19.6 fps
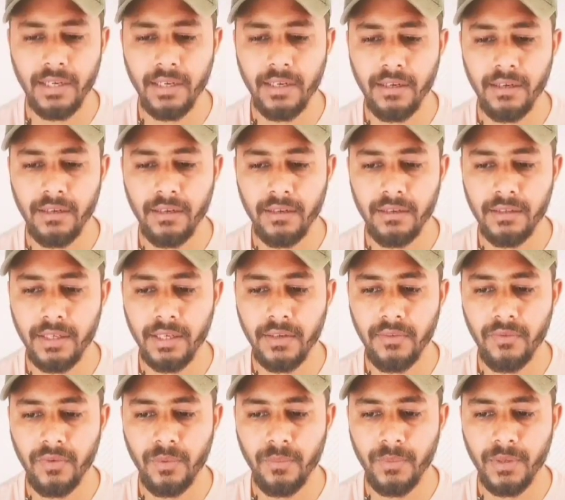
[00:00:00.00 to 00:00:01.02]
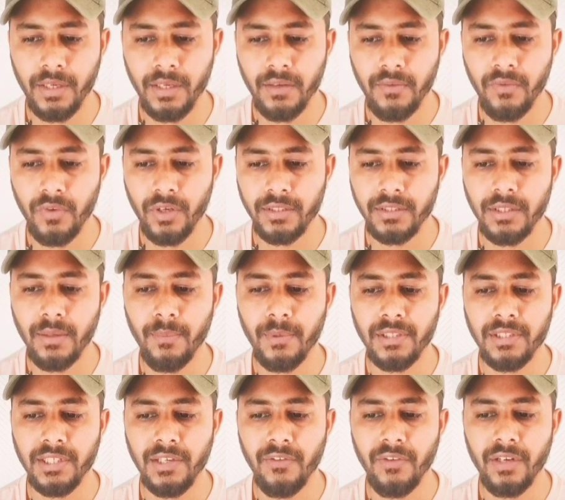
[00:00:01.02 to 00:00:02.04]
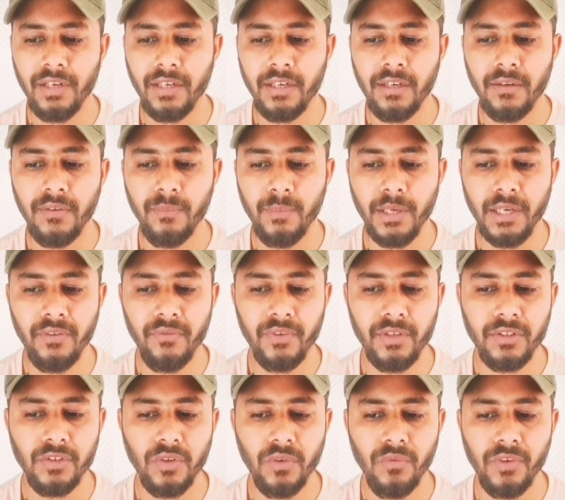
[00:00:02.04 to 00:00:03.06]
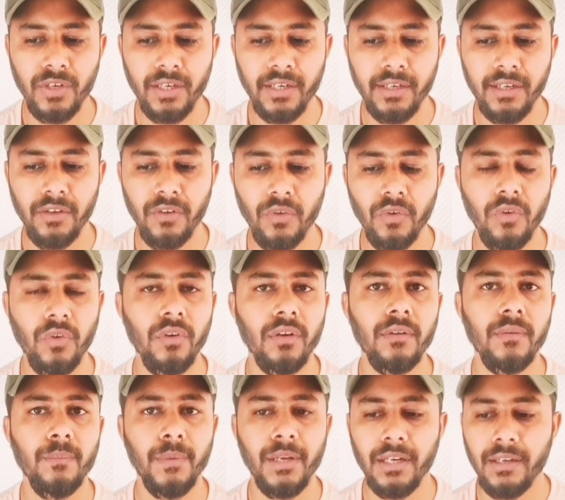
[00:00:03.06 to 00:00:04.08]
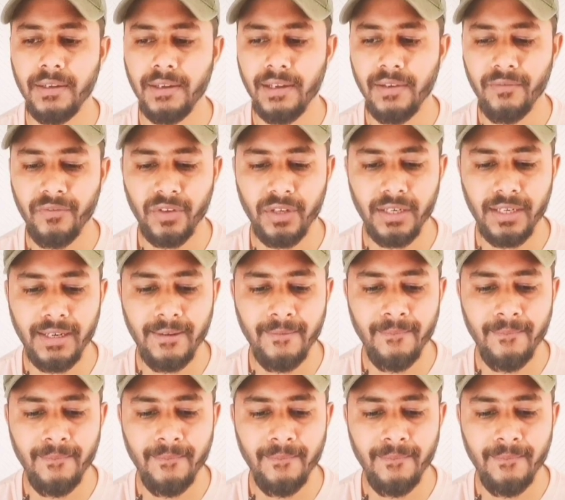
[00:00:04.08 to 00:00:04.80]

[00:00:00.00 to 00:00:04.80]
I can take from here. For example, 7 hidden benefits of drinking coconut milk every